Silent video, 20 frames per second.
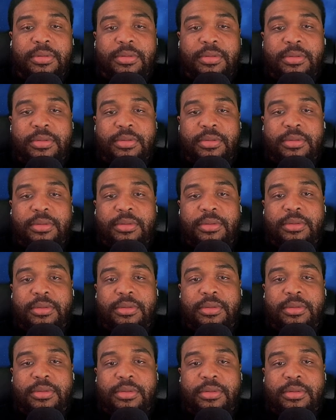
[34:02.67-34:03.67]

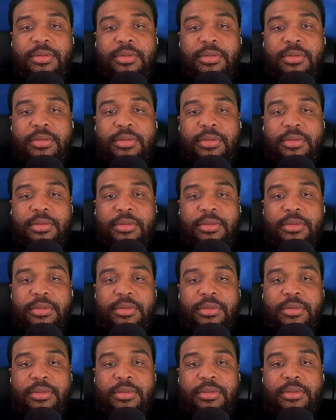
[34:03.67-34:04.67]

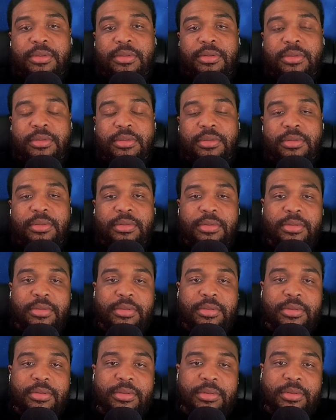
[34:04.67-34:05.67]

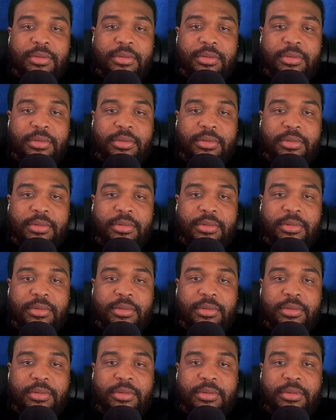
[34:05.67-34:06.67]

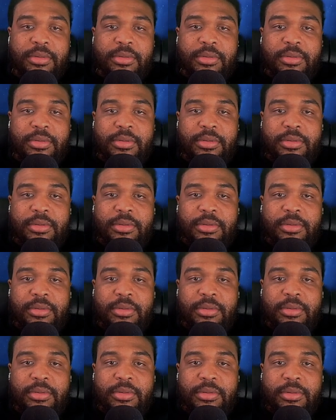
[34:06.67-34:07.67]

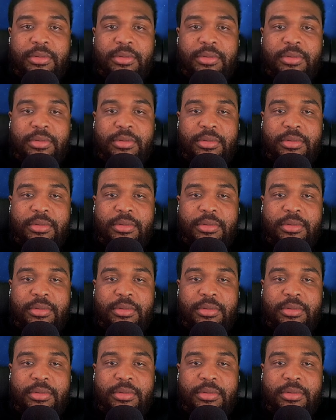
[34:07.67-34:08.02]
(silent)